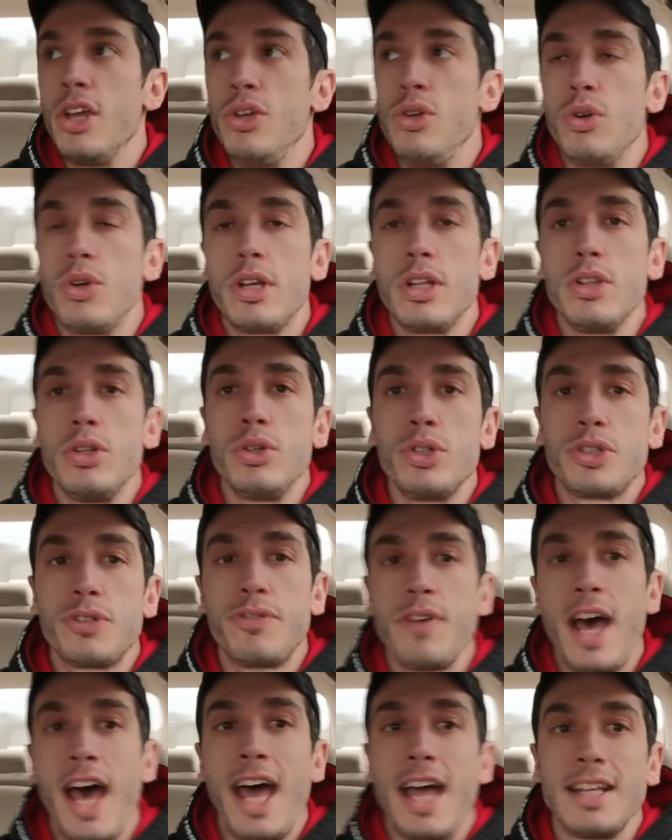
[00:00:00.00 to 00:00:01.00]
You can lose
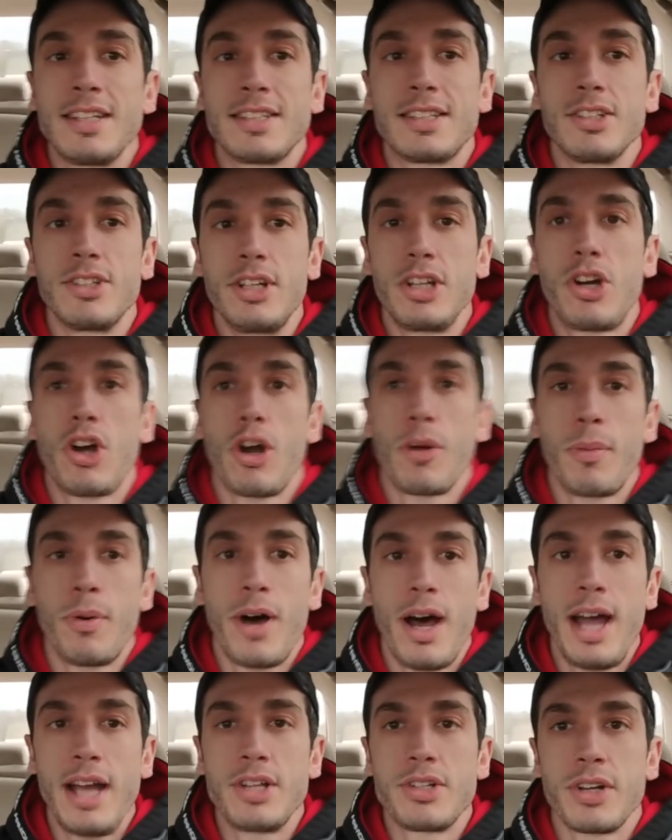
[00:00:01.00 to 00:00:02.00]
fat and still eat
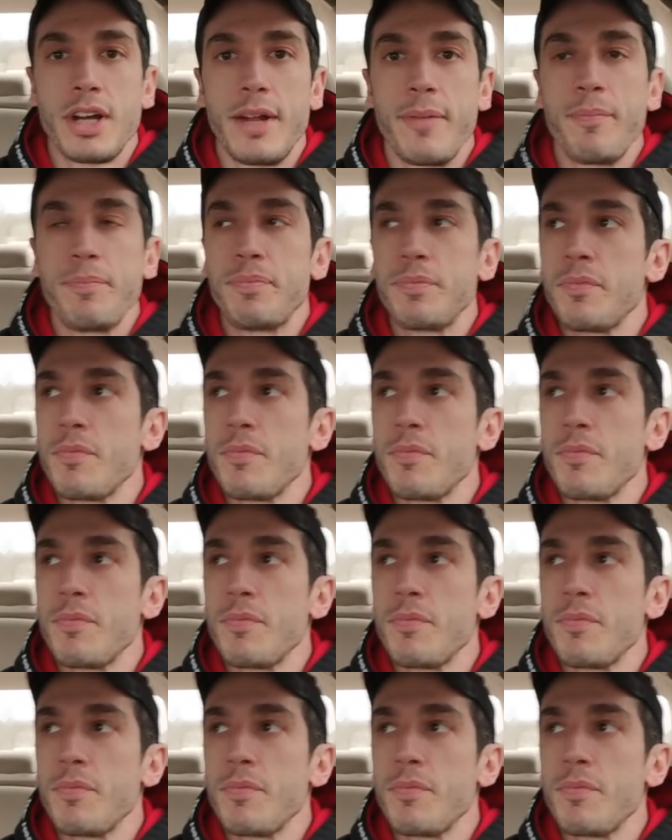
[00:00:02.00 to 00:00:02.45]
carbohydrate.